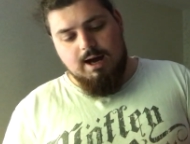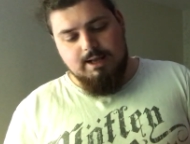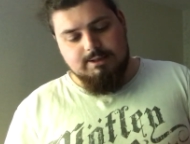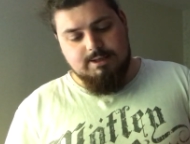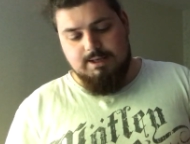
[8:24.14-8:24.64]

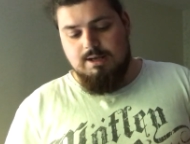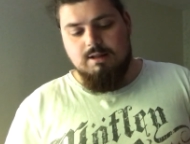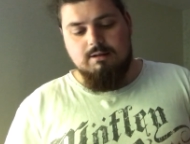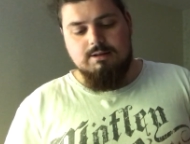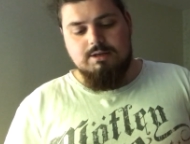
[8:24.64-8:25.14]

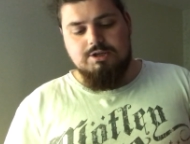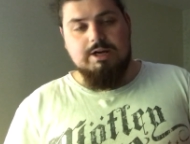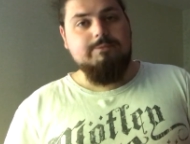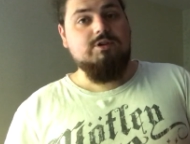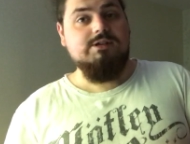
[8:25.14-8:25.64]
until
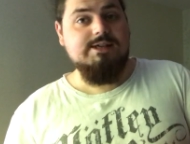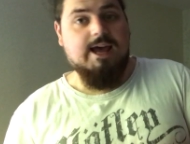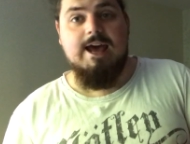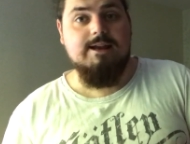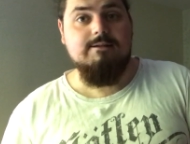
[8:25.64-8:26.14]
chapter
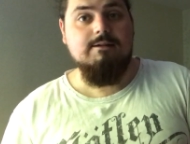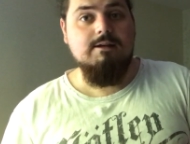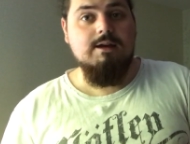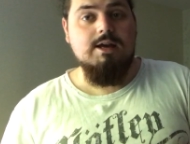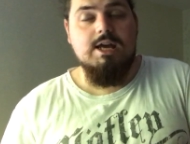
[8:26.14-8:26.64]
10,
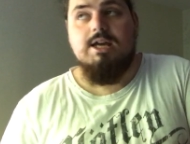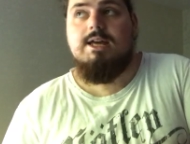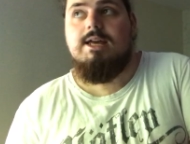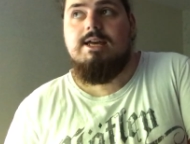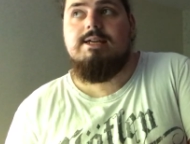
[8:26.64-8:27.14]

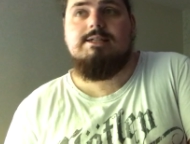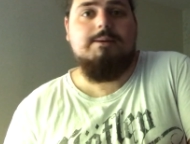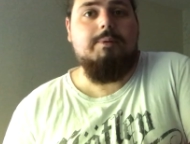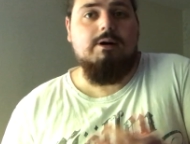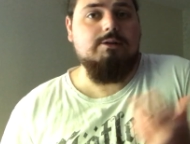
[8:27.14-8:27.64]
is
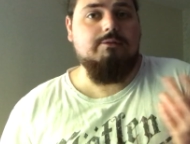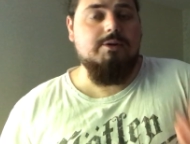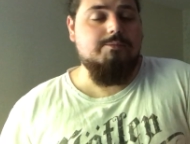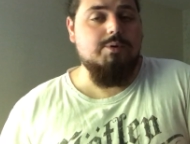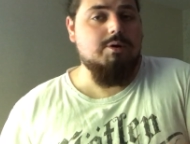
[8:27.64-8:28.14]
a part of
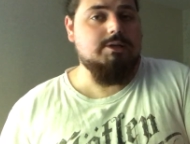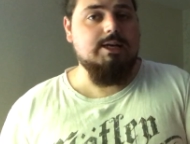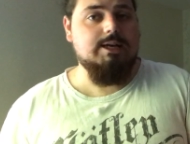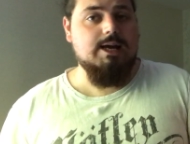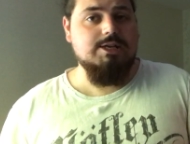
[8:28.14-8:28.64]
the book
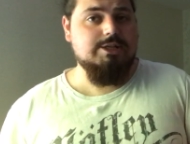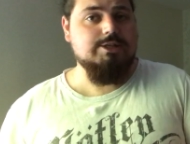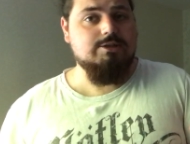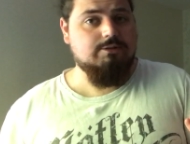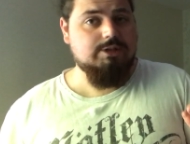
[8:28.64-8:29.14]
that I
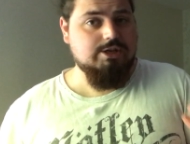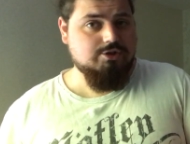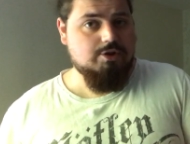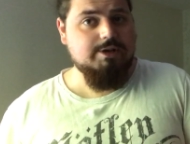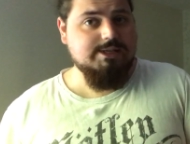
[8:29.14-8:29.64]
just don't
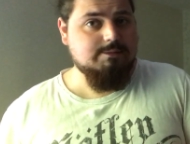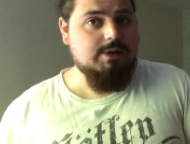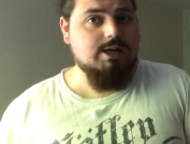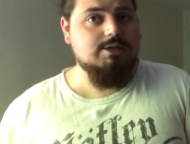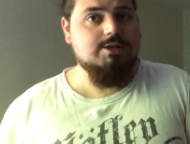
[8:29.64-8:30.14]
enjoy as
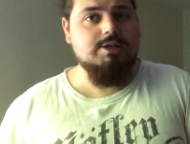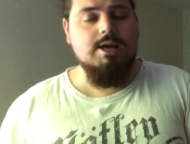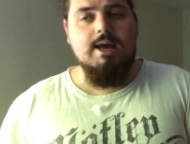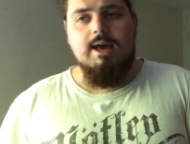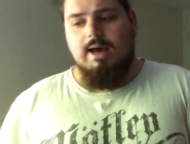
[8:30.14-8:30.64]
much.
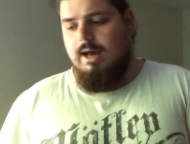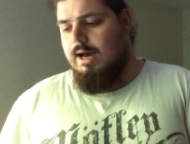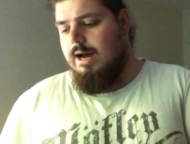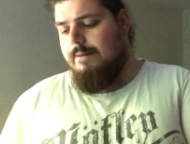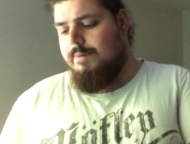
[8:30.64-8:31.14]

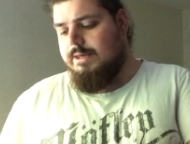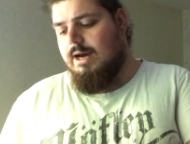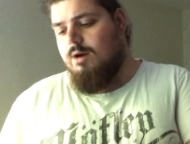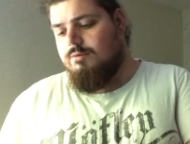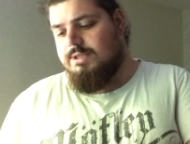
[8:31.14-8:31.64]
But
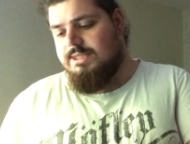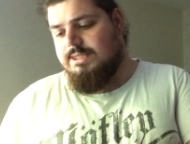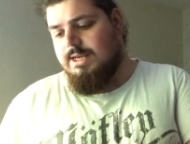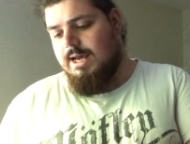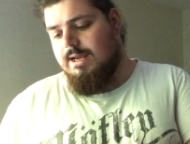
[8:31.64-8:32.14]
I would
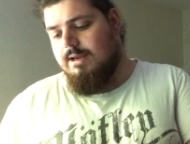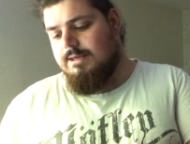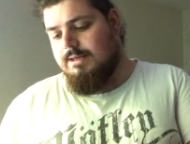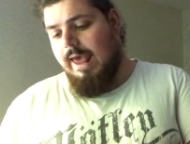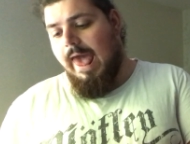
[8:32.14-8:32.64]
say
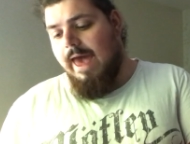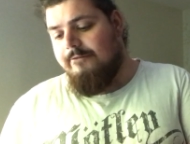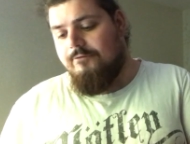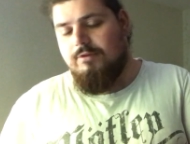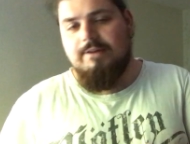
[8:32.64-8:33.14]
that
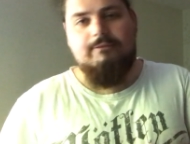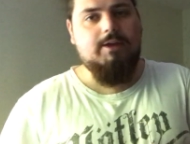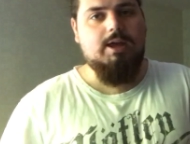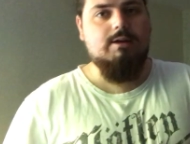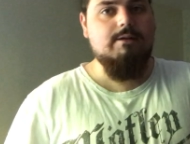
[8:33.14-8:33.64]

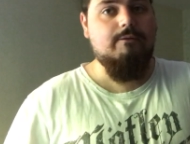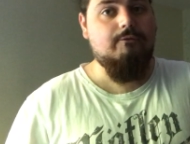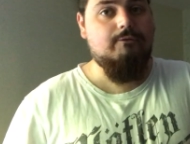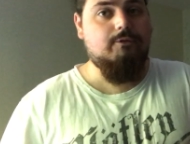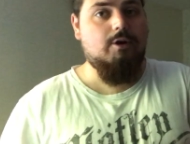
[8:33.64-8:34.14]
everything
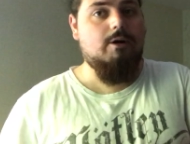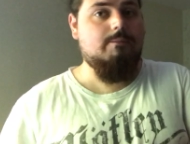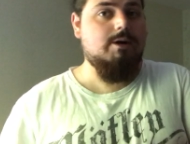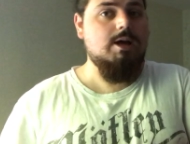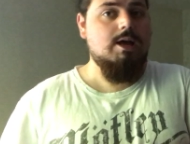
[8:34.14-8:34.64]
from